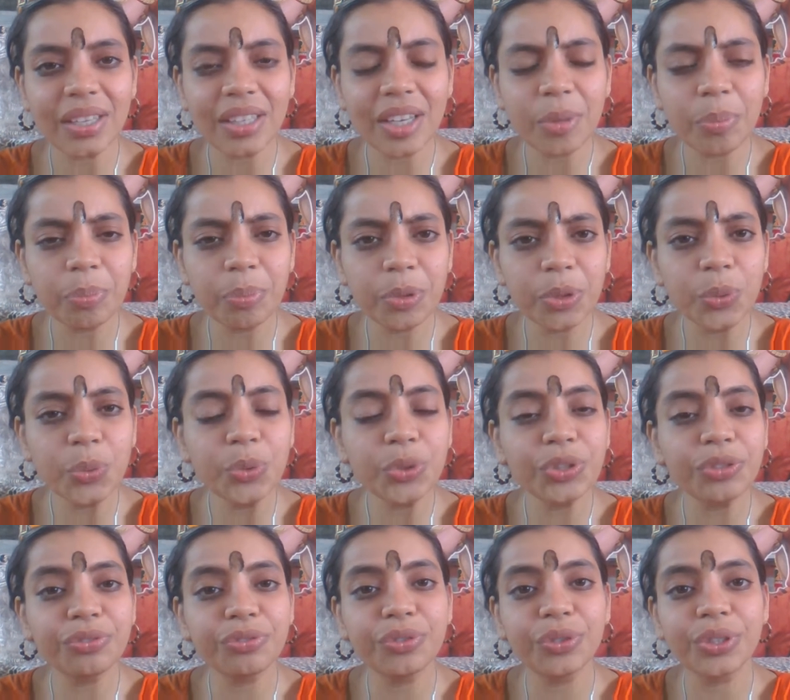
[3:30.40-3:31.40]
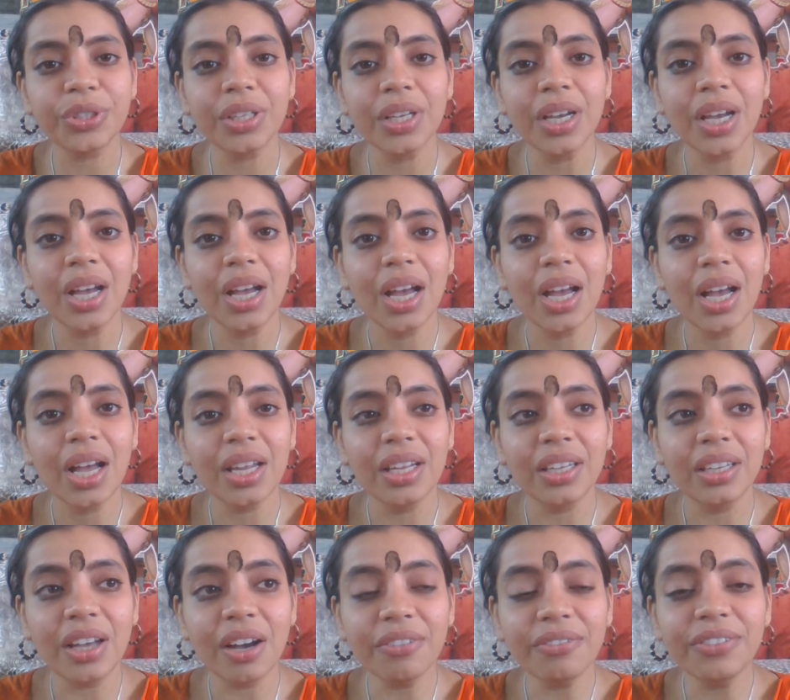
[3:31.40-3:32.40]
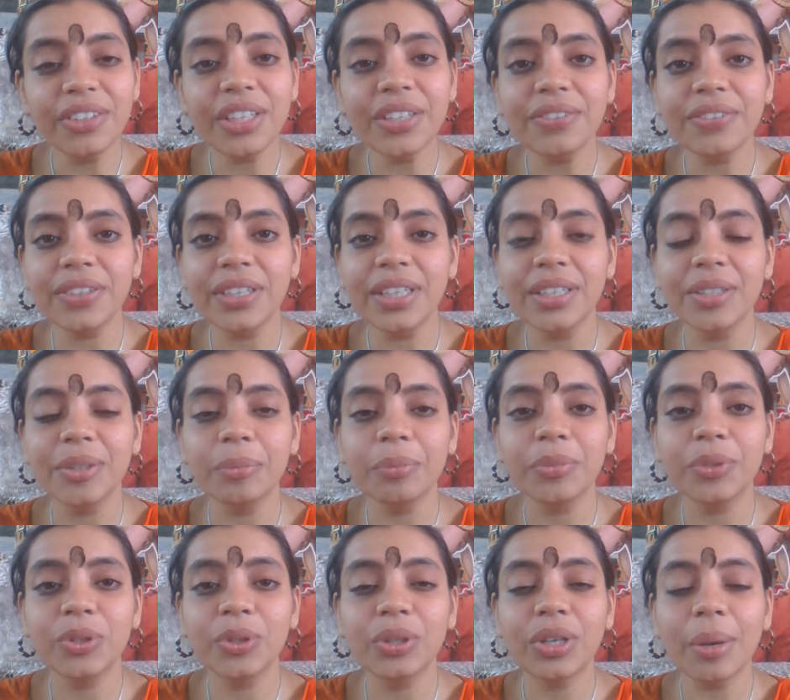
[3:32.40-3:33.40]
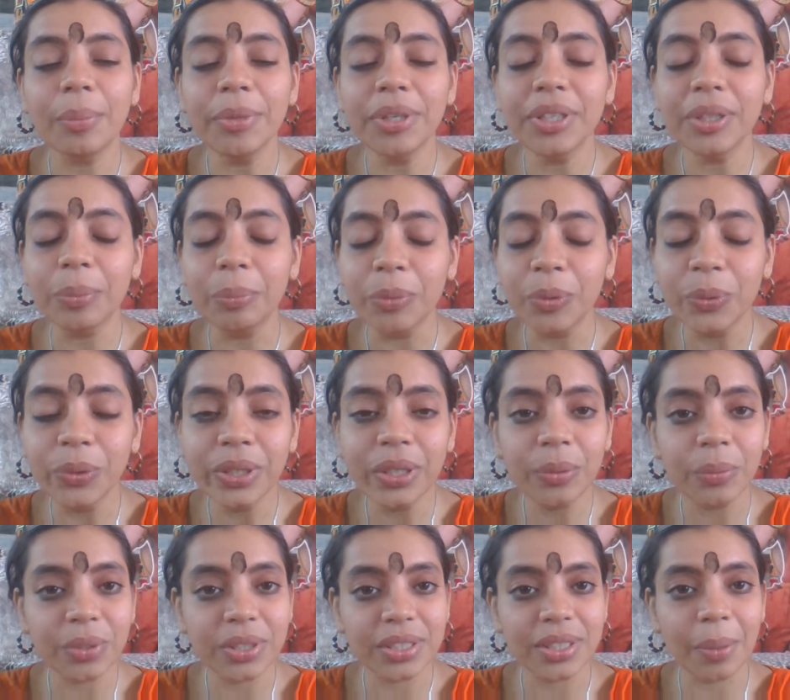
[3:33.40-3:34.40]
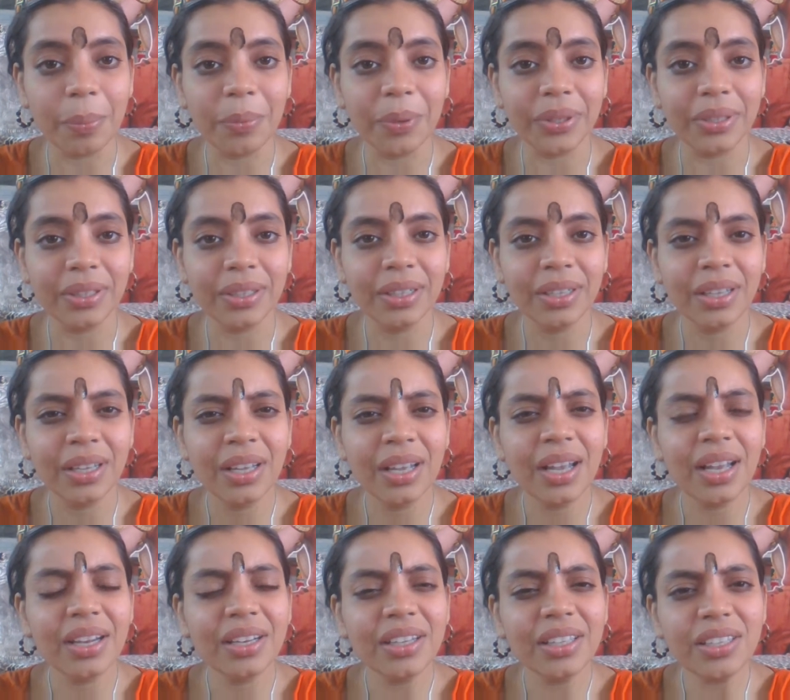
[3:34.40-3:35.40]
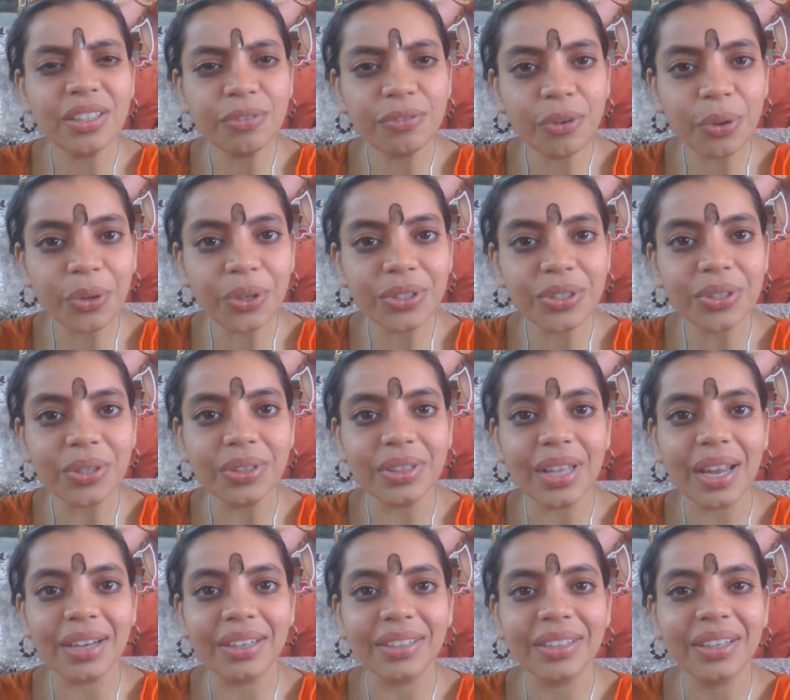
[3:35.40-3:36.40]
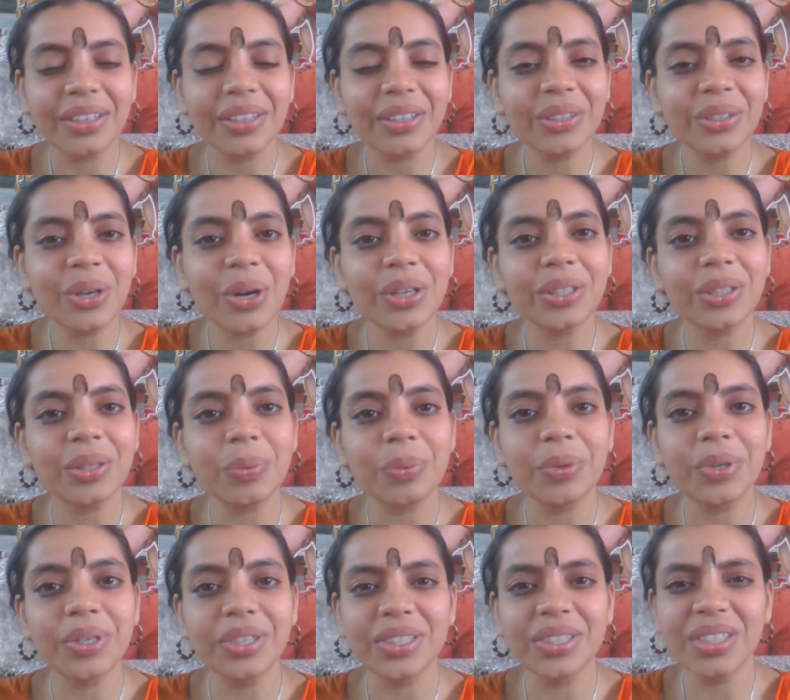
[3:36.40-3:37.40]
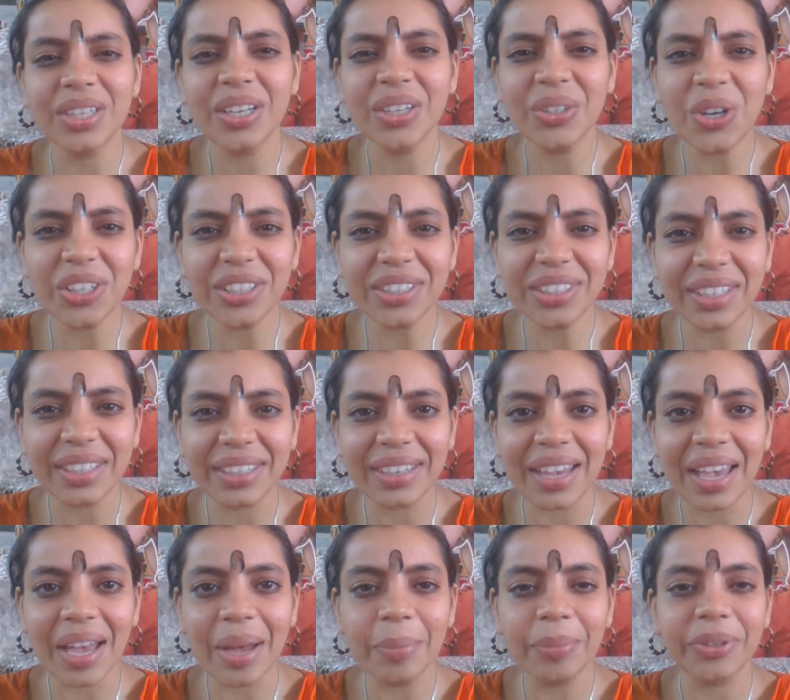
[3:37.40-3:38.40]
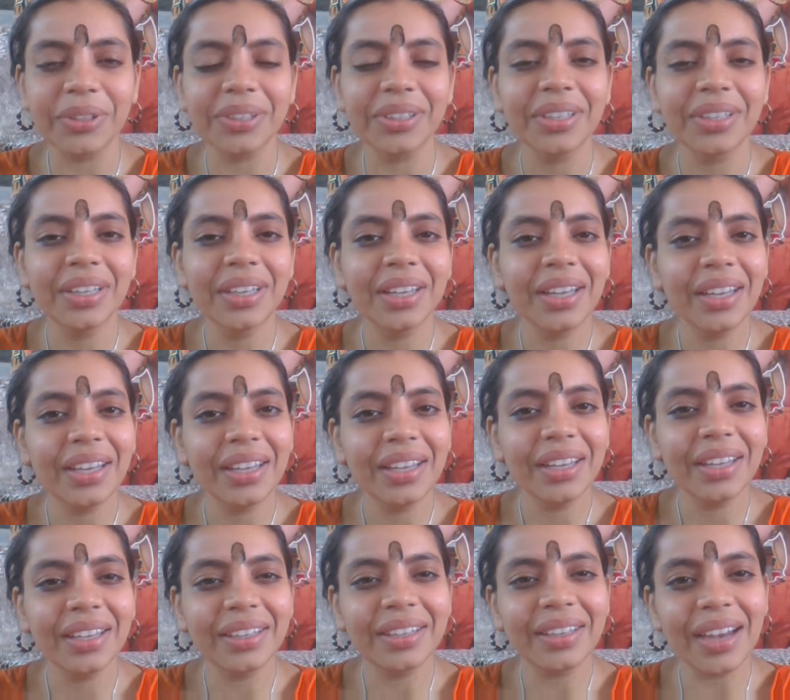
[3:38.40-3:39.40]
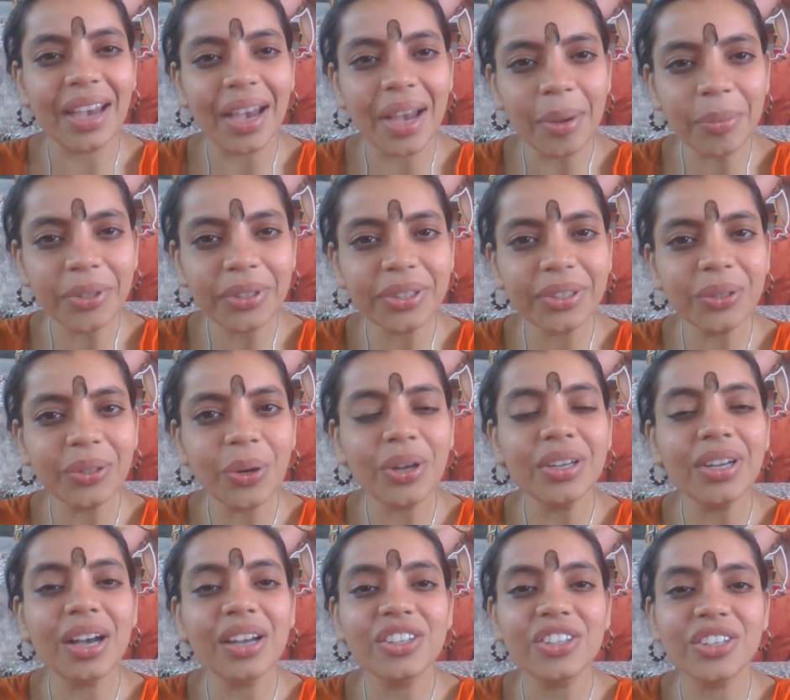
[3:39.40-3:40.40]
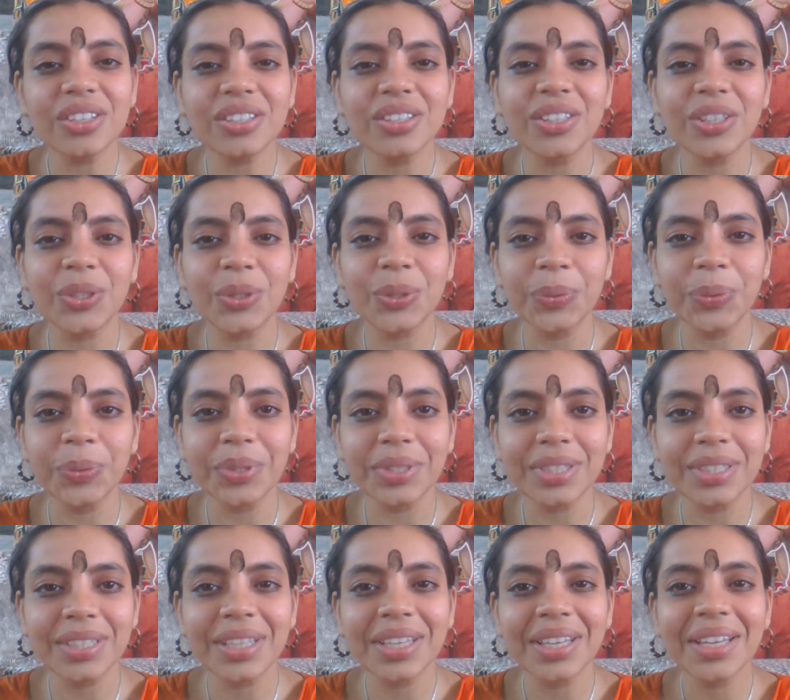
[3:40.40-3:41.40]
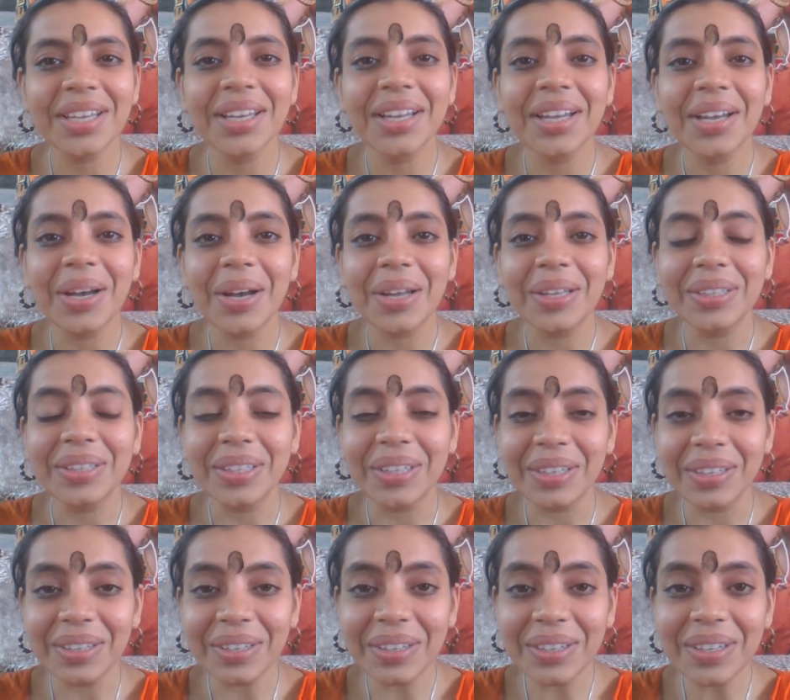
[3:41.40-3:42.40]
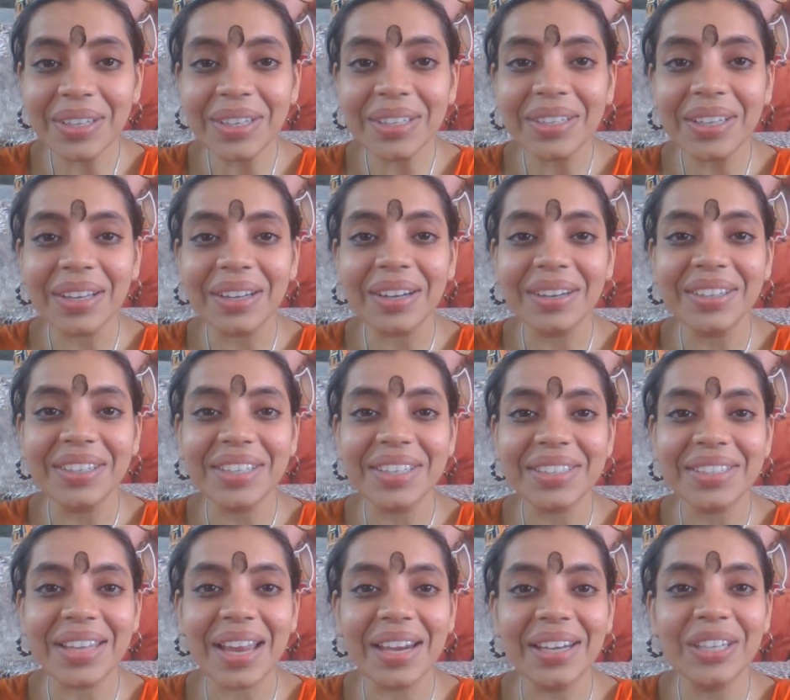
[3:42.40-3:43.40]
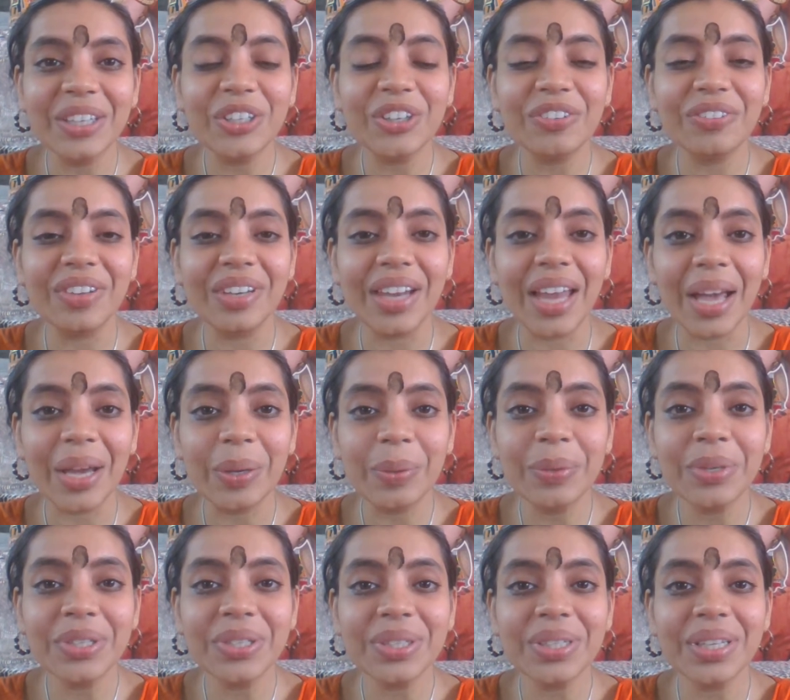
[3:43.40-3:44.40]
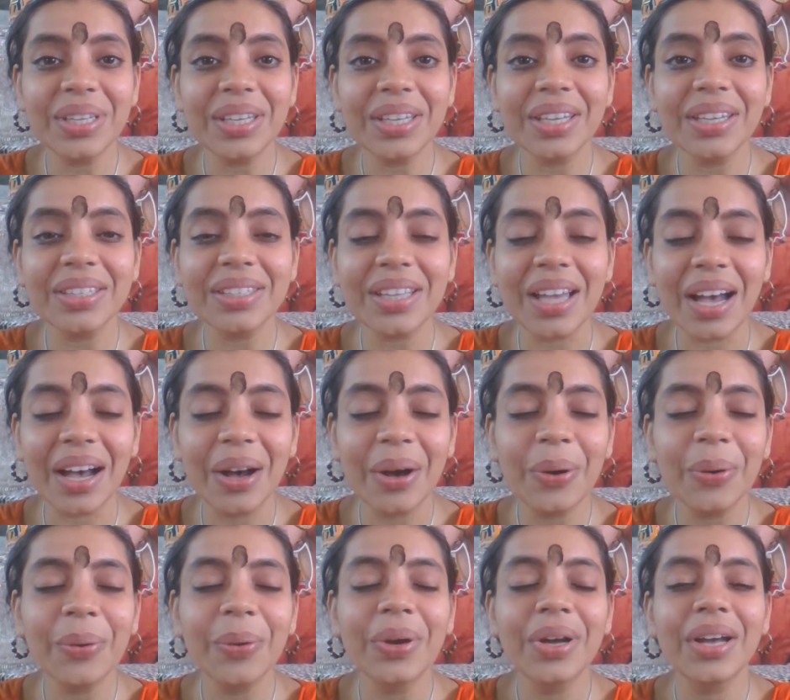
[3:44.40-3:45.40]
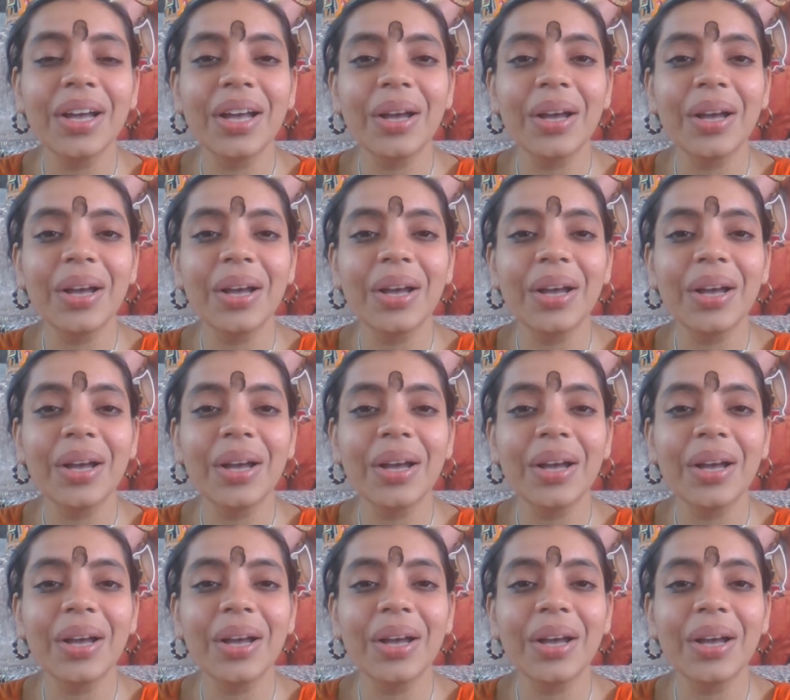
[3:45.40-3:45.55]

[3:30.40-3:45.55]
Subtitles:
that beautiful, lovely freedom to come in communion with someone. Let's focus on that, not the words, not the grammar. Grammar and all are just the tools. The real understanding of a language is how